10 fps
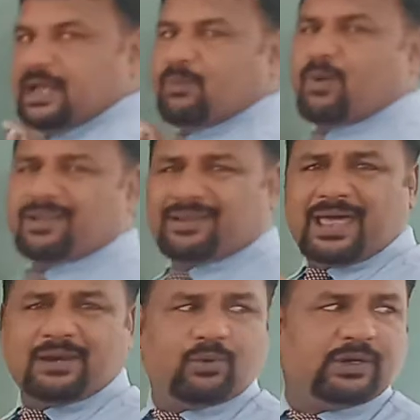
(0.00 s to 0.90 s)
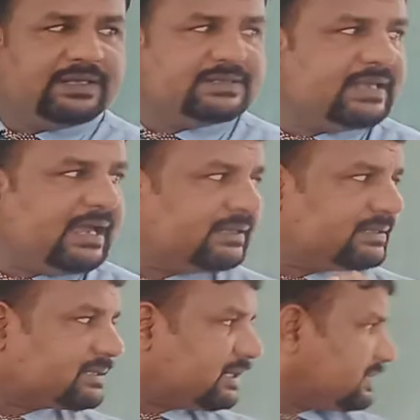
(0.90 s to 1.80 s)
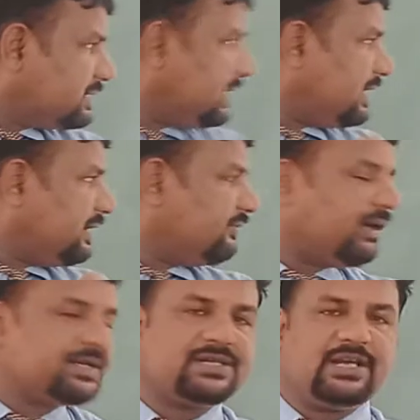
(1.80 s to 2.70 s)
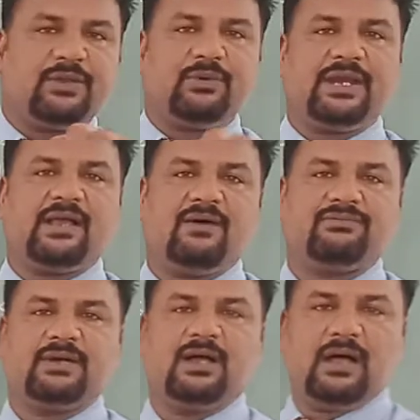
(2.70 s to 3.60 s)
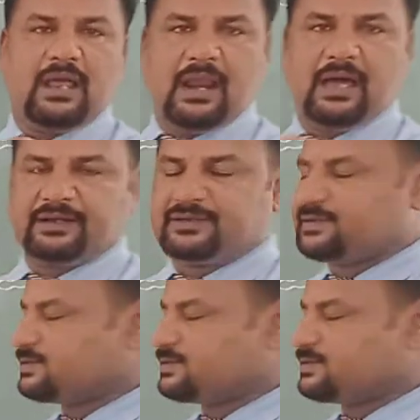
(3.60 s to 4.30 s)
So what are alveoli? They are the structural and functional unit of lungs.